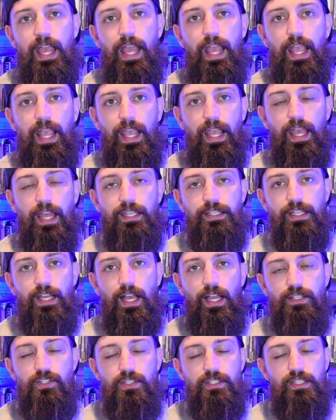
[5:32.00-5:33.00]
And
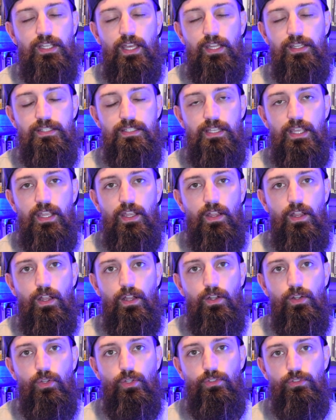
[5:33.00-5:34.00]
I just gotta say,
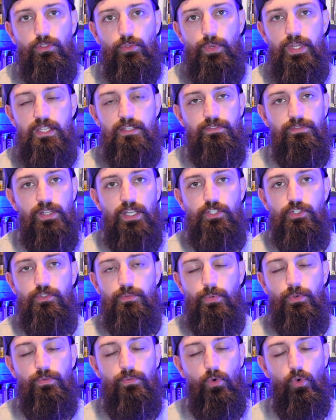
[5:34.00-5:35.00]
Louise Fletcher's
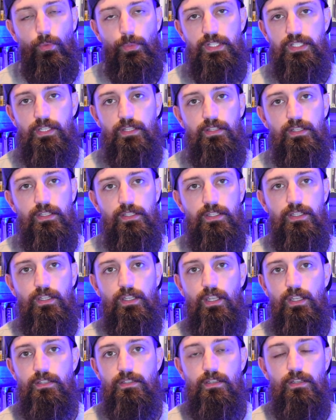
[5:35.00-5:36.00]
performance in this
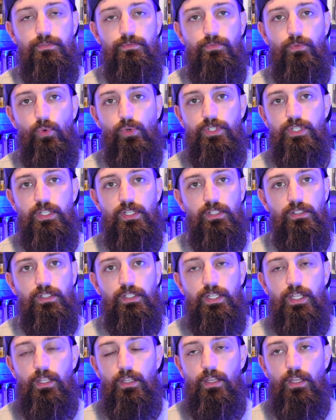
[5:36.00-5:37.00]
is
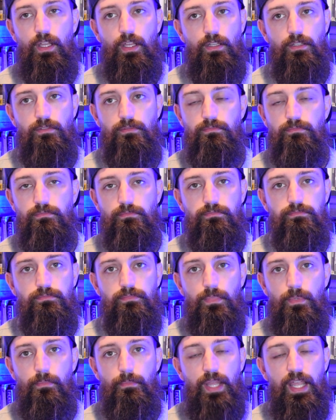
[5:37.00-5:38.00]
unfortunately,
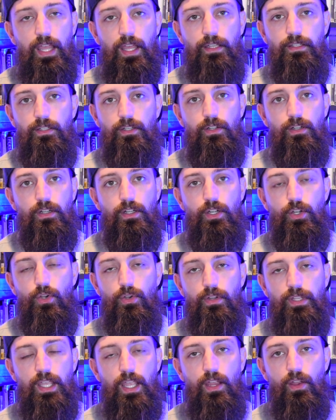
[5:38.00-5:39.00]
man,
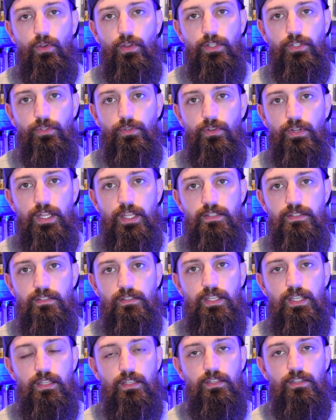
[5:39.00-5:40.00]
her character is,
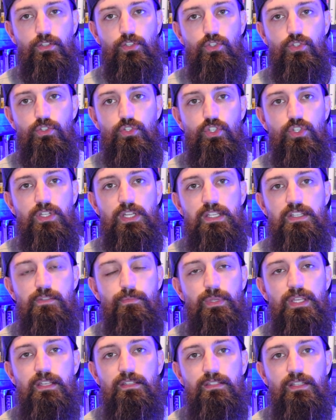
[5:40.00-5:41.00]
she
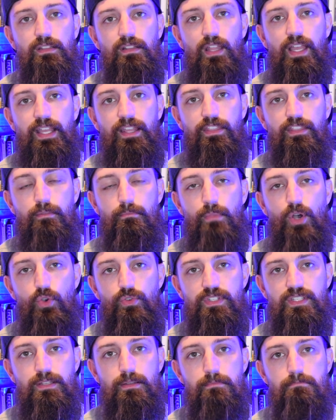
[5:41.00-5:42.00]
speaks in like the
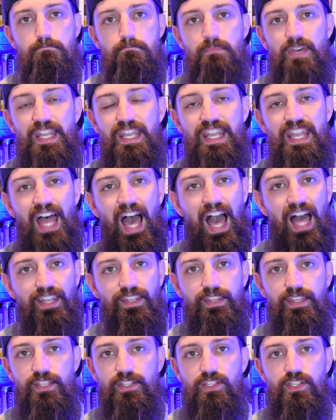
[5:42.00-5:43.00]
most
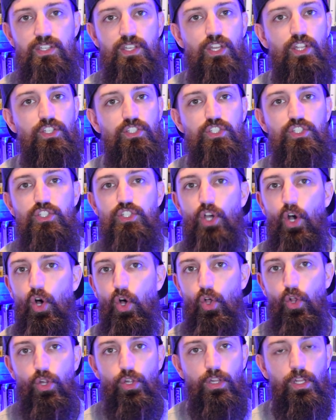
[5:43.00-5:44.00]
monotonous,
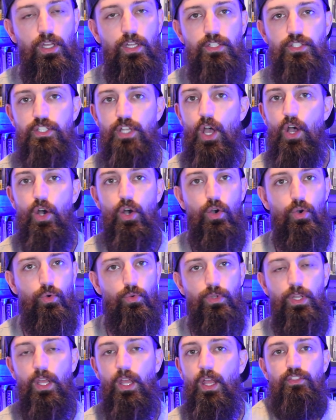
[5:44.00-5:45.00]
dull
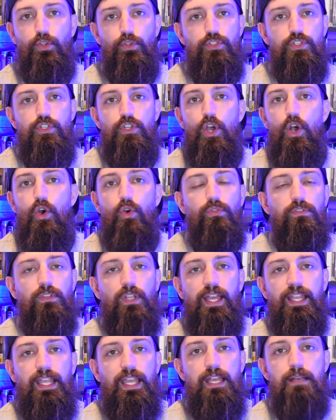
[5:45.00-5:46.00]
tone. There's no
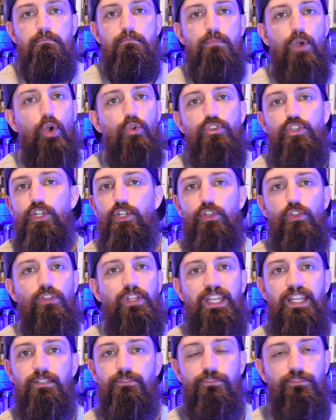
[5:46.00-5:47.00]
like
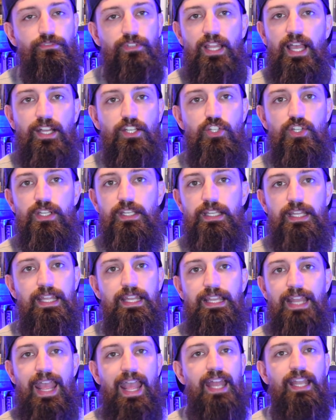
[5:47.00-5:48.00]
emotional inflection
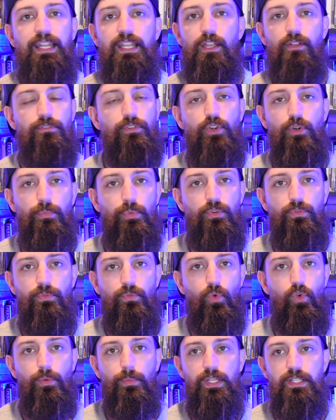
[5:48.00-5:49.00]
in any of her
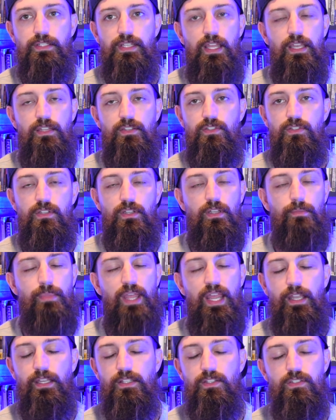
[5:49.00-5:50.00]
performance. It is,
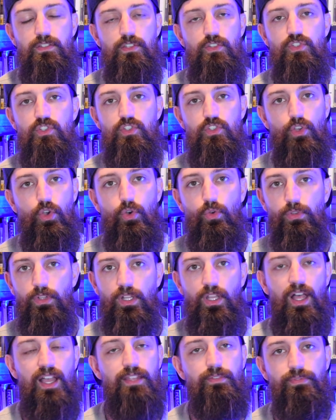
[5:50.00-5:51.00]
man, it's just so
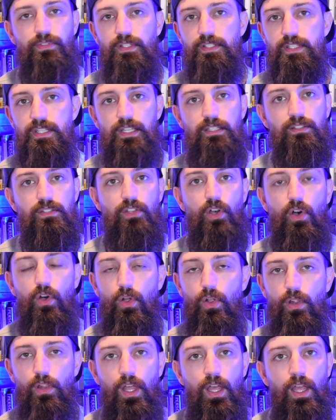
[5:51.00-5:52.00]
lifeless and
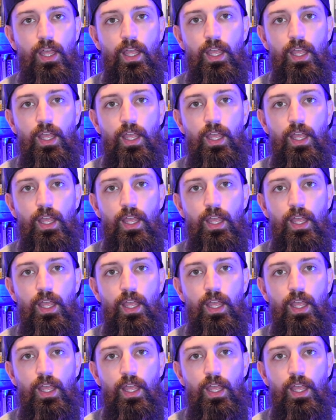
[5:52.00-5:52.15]
dull.